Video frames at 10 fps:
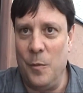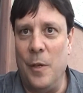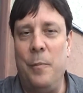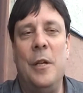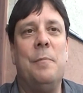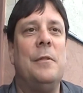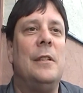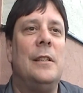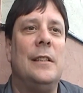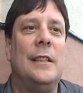where
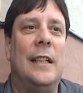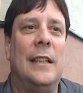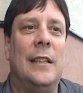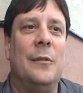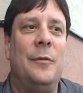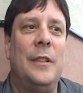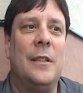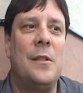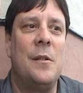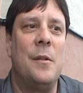people uh,
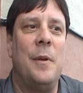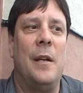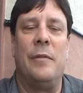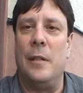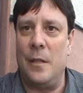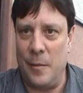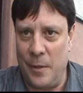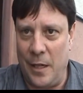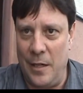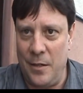feel a certain amount of
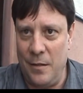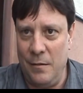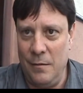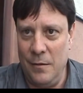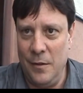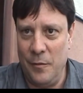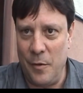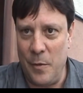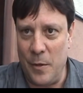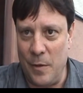intimidation
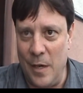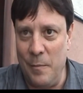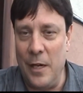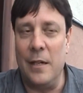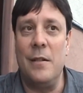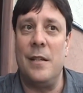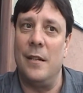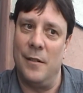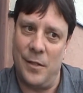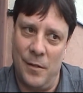from the crime breakers
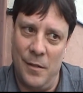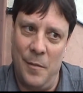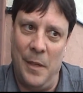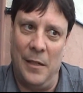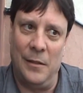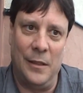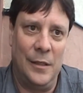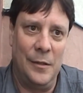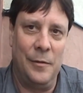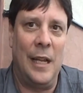and a certain amount
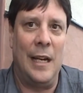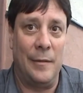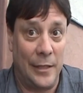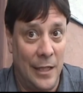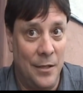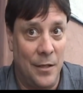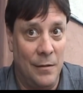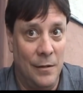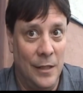of lack of attention